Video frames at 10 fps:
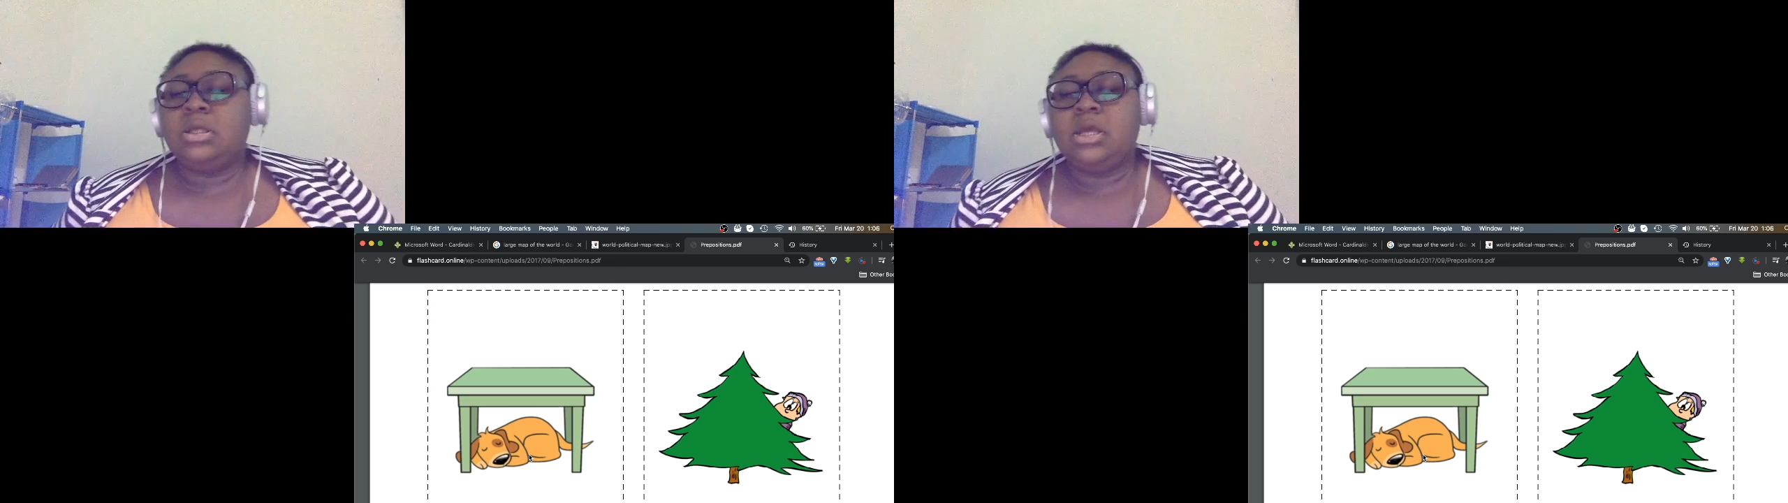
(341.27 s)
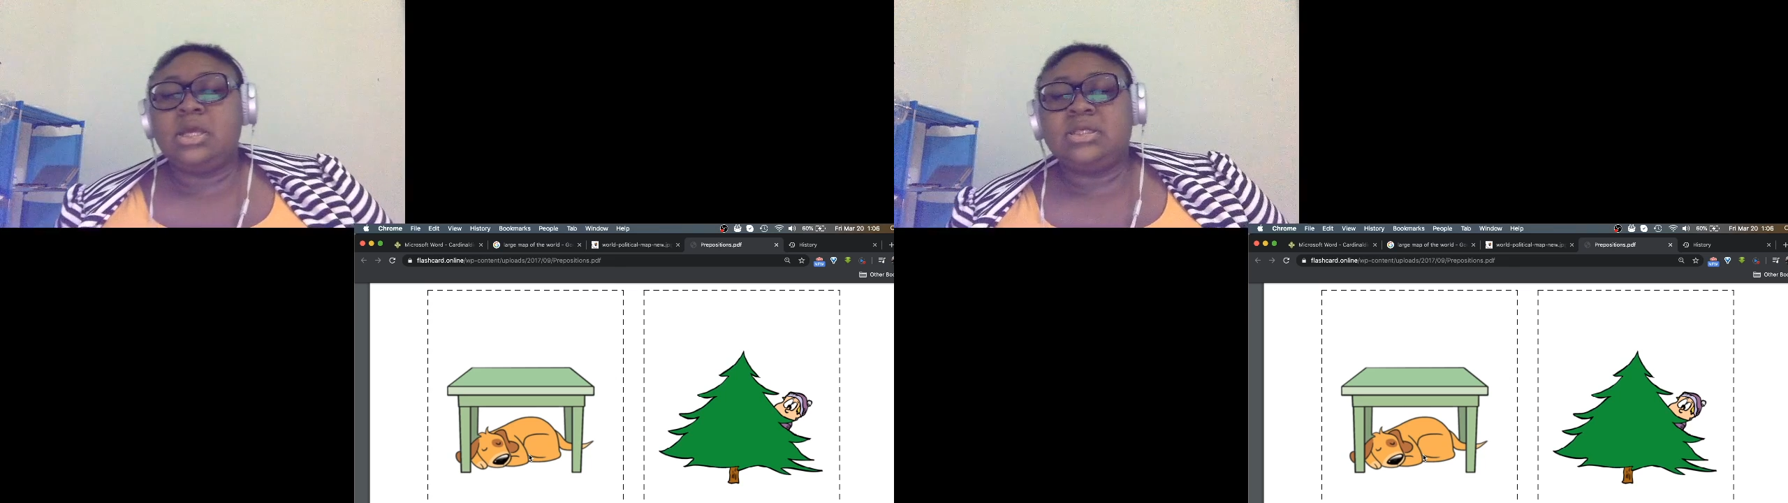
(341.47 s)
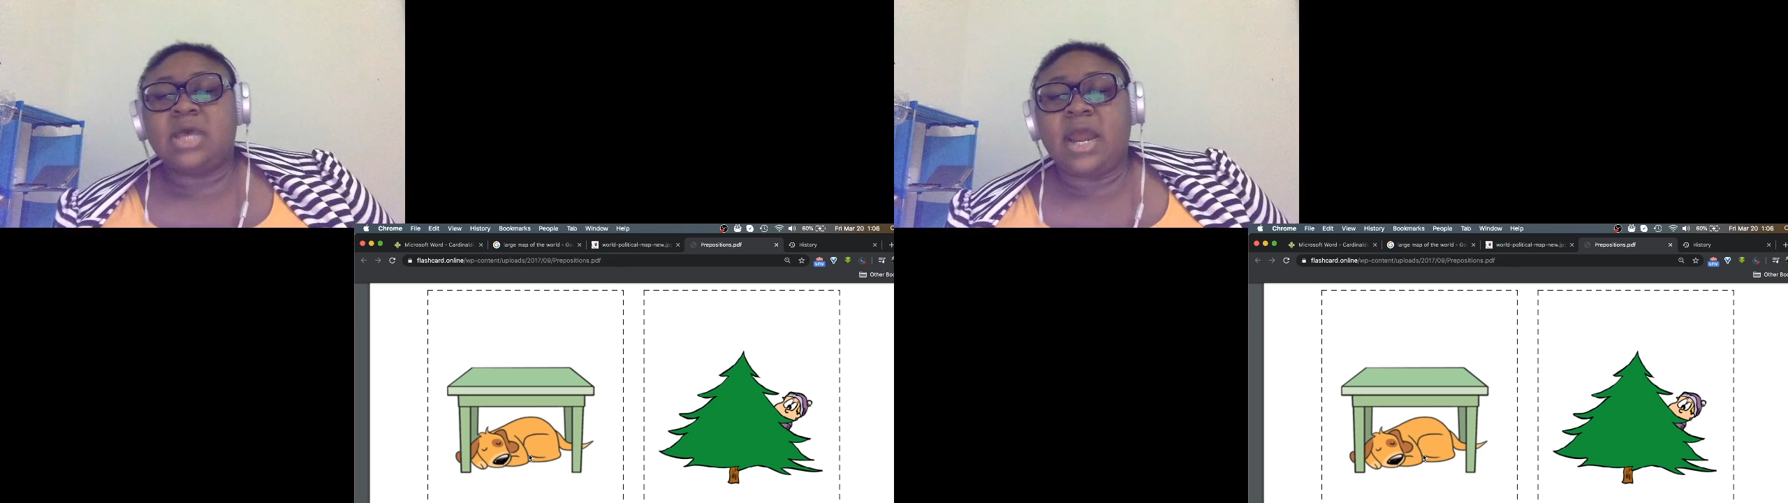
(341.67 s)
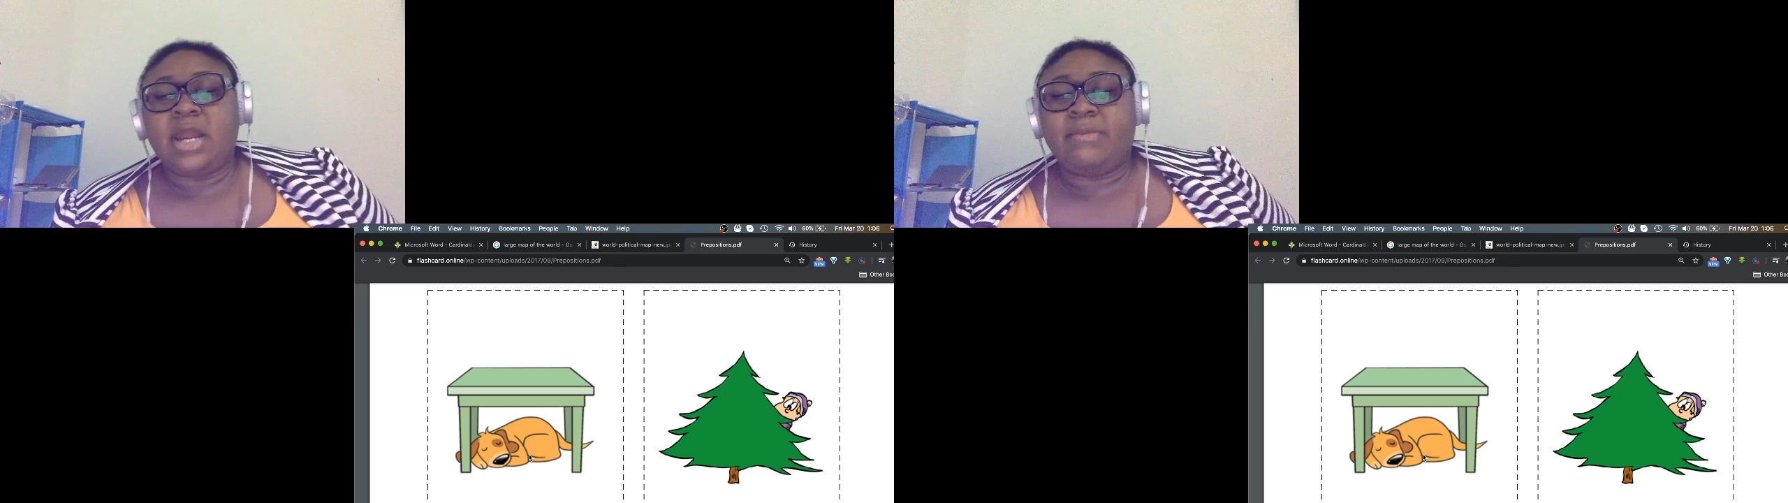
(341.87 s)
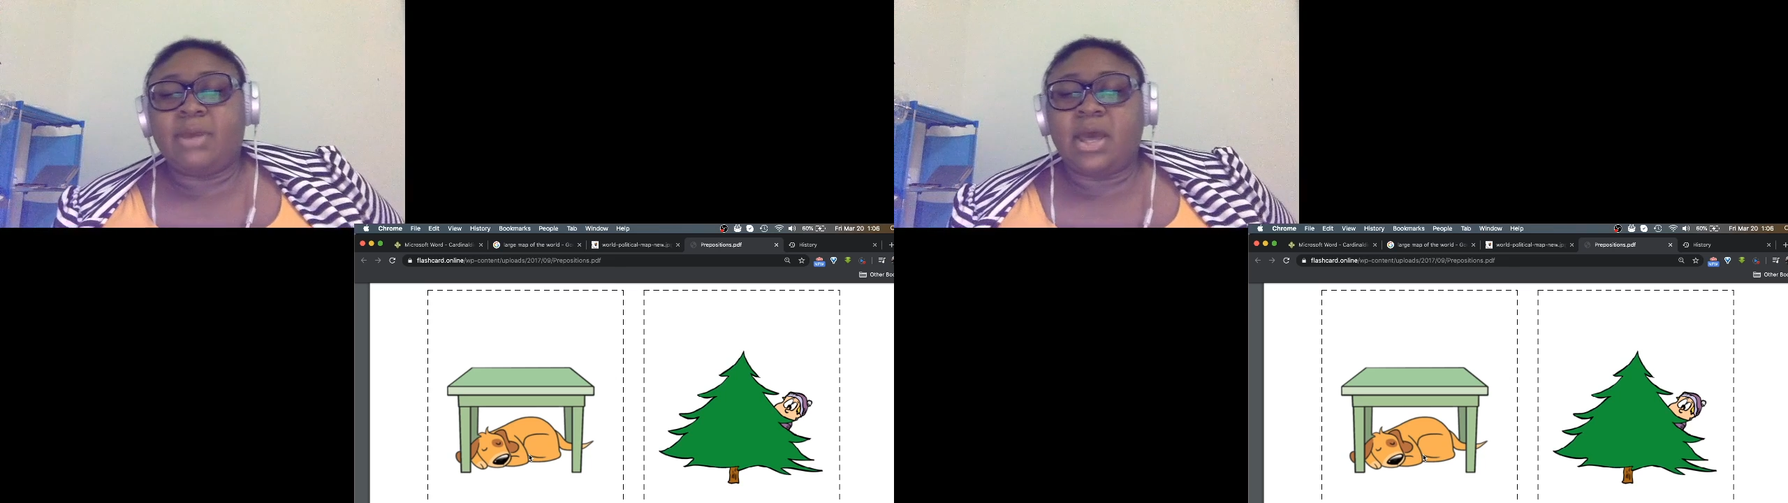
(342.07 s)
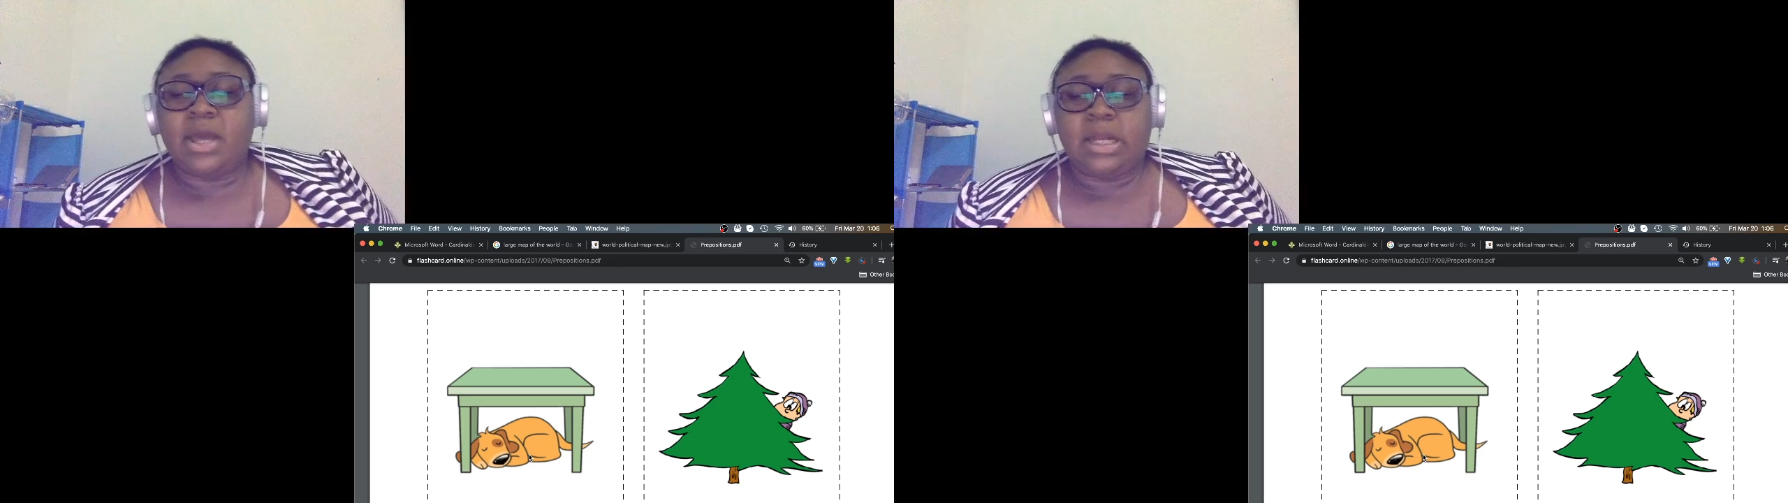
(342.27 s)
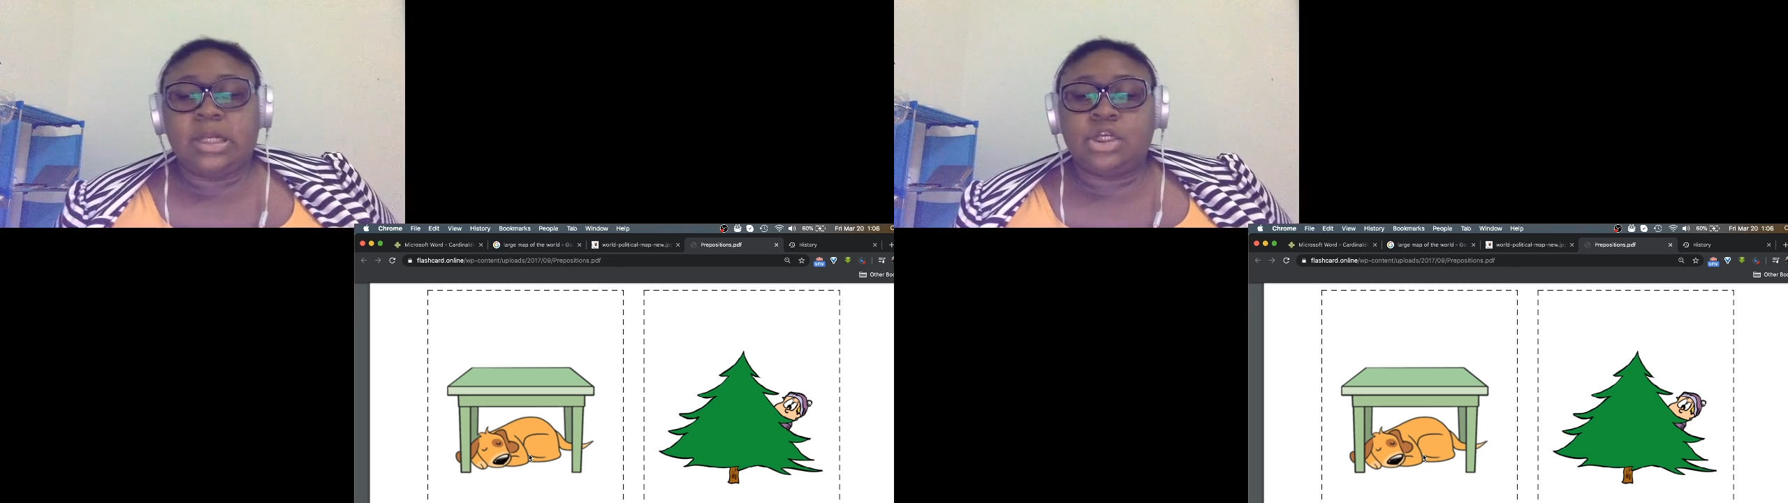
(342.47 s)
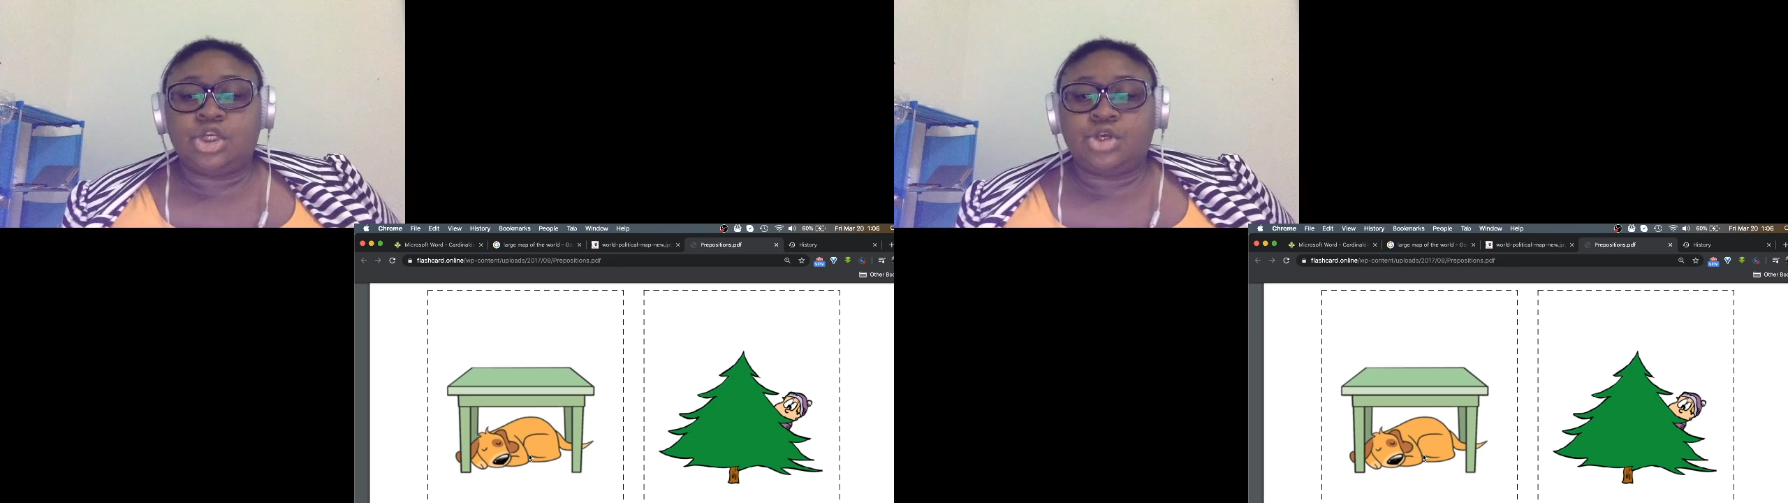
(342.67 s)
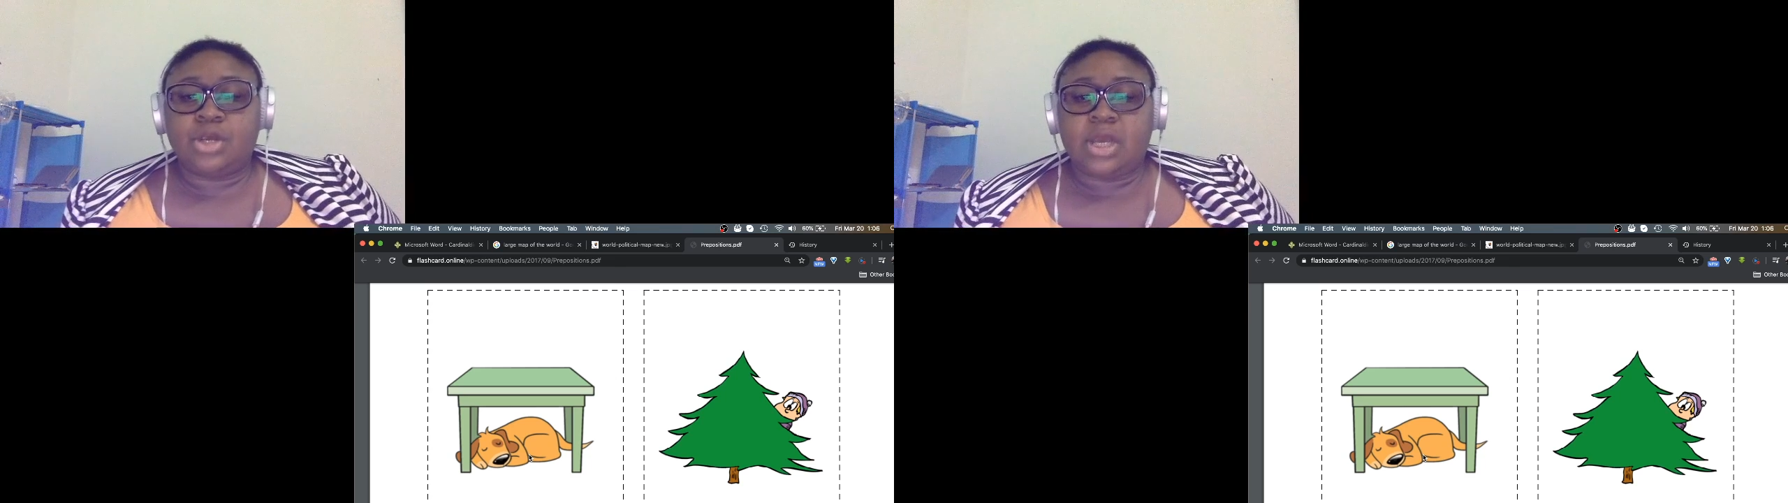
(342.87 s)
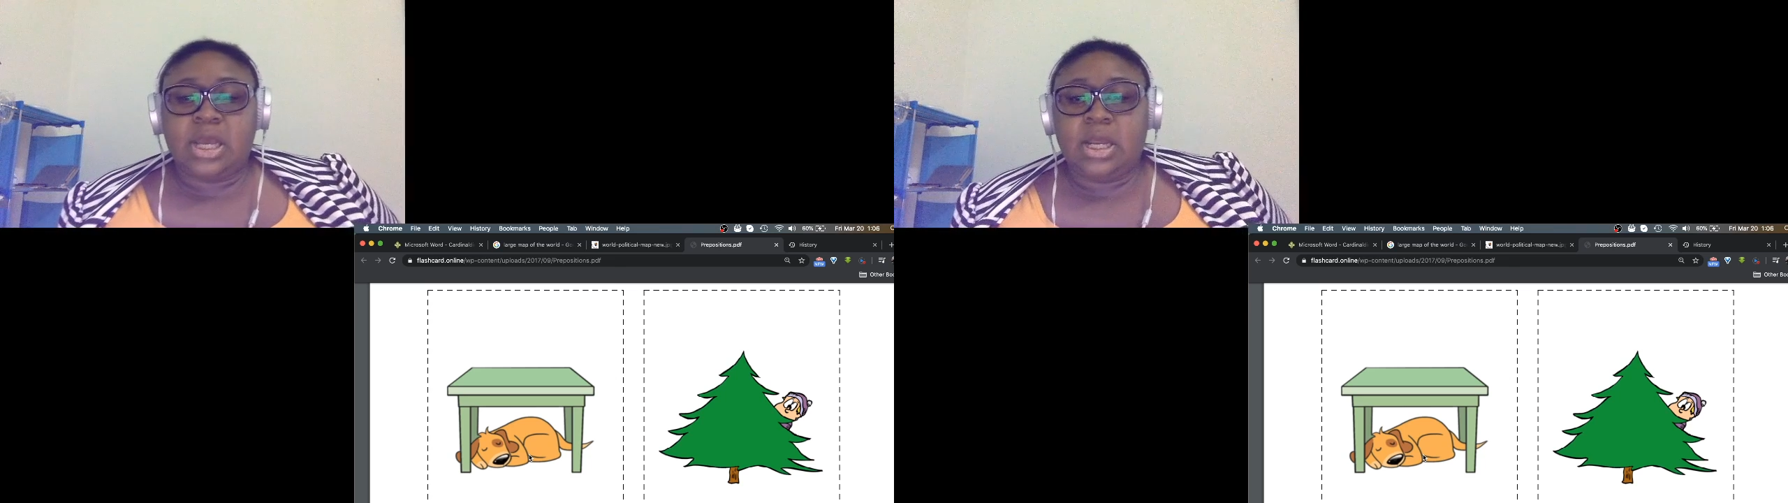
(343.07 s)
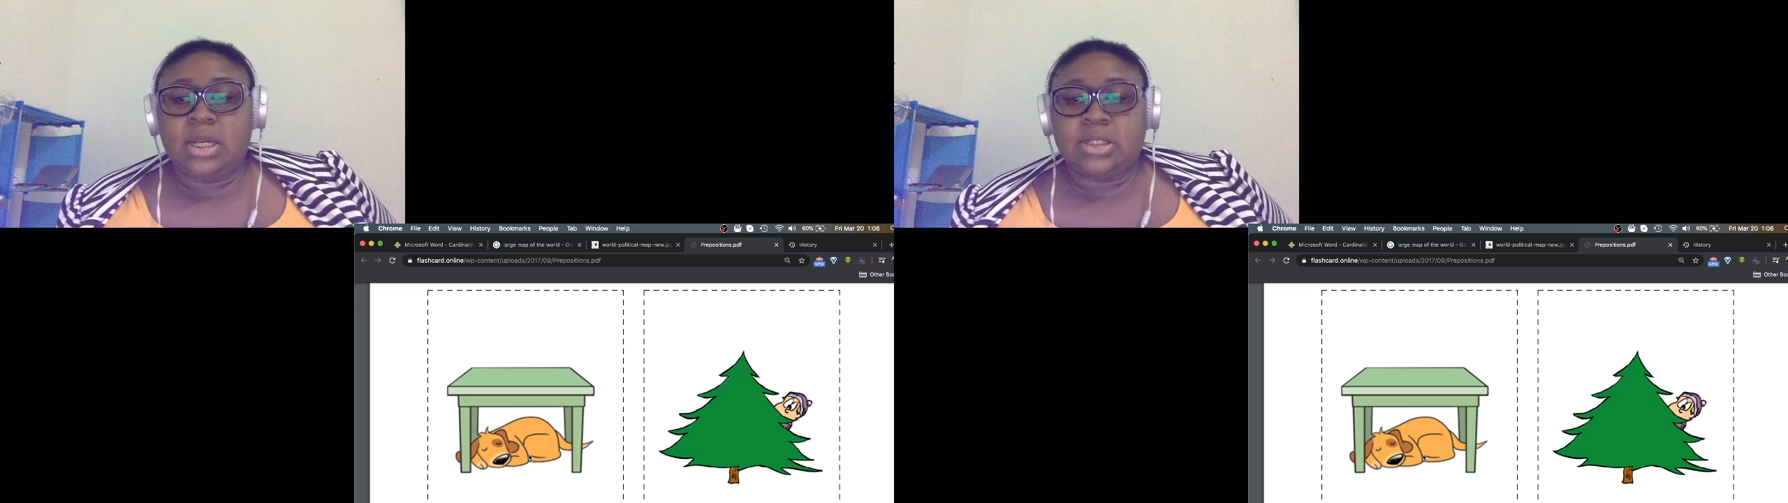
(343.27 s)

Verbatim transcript: He's hiding behind a tree,